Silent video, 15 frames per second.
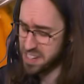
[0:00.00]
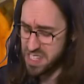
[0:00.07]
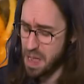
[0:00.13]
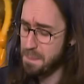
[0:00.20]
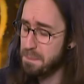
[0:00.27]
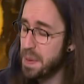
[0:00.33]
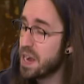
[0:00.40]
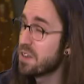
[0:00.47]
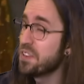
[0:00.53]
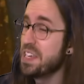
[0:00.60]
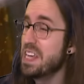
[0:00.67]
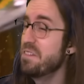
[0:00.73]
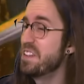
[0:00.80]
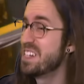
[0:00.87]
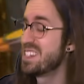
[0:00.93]
I'm barely
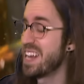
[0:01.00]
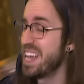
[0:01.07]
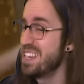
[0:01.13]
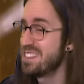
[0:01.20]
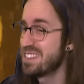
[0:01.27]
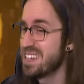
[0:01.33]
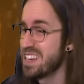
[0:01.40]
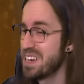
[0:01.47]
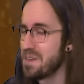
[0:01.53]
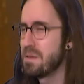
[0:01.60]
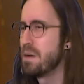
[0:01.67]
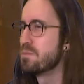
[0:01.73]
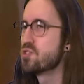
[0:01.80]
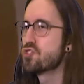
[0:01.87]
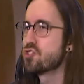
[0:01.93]
even tasting it.
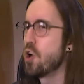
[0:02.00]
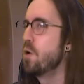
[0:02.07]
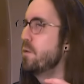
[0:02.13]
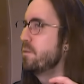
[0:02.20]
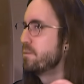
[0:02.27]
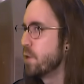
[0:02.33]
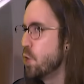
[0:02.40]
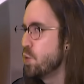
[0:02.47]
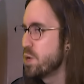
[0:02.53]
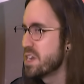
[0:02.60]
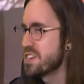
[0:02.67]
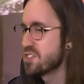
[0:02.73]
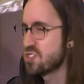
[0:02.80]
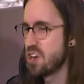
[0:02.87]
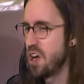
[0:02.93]
I'm so
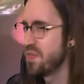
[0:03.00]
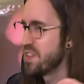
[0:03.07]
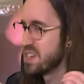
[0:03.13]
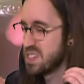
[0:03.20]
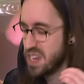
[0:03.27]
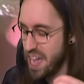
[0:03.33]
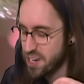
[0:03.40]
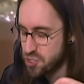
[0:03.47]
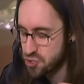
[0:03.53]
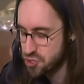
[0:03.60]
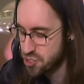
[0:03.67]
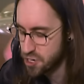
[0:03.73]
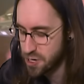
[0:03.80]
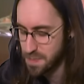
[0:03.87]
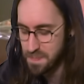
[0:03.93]
focused on the
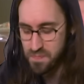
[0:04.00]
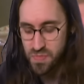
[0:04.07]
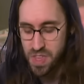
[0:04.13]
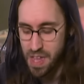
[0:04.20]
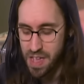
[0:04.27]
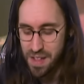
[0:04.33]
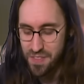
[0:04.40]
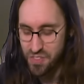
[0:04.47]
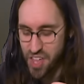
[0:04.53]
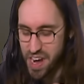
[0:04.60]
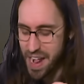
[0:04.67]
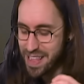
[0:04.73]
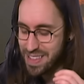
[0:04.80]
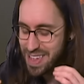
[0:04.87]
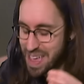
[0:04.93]
texture that I
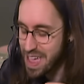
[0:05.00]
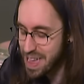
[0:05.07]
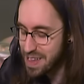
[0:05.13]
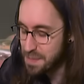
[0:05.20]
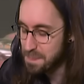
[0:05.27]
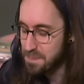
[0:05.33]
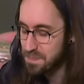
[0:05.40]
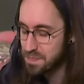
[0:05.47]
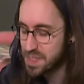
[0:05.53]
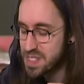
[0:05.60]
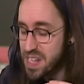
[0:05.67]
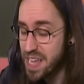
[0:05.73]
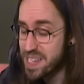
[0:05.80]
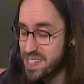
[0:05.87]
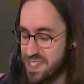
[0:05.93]
can't
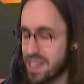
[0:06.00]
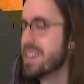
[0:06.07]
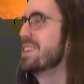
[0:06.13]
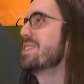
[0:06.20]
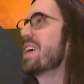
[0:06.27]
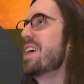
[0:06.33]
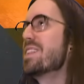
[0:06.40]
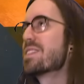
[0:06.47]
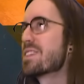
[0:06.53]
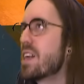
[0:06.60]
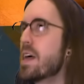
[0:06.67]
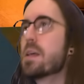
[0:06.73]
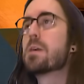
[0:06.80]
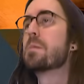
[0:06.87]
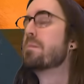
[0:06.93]
taste it. It tastes
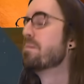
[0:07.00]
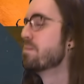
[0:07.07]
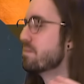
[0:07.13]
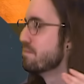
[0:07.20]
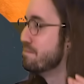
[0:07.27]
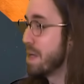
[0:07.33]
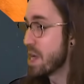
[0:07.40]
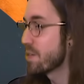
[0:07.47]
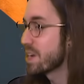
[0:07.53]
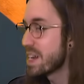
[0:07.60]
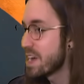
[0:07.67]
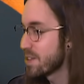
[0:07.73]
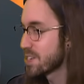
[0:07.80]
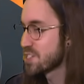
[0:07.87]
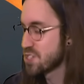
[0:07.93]
like
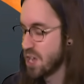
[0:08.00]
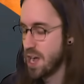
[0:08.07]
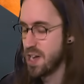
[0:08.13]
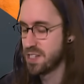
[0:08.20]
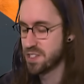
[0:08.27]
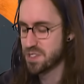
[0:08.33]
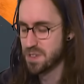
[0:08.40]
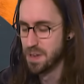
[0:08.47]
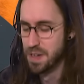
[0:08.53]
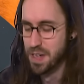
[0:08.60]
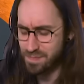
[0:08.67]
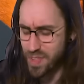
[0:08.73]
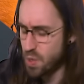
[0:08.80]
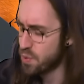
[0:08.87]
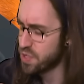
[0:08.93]
marinara sauce
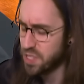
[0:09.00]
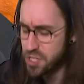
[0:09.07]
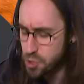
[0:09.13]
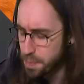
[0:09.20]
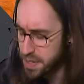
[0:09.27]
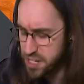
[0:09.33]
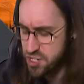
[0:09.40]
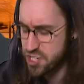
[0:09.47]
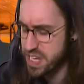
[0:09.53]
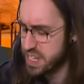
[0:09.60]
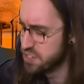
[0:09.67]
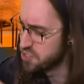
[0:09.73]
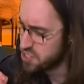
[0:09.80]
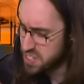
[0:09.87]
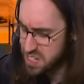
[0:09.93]
with a little bit of cheese,
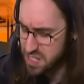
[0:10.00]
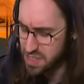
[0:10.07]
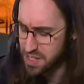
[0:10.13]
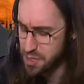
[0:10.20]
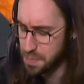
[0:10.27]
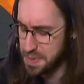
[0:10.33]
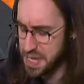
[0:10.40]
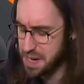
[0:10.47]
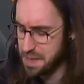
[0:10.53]
just a little bit.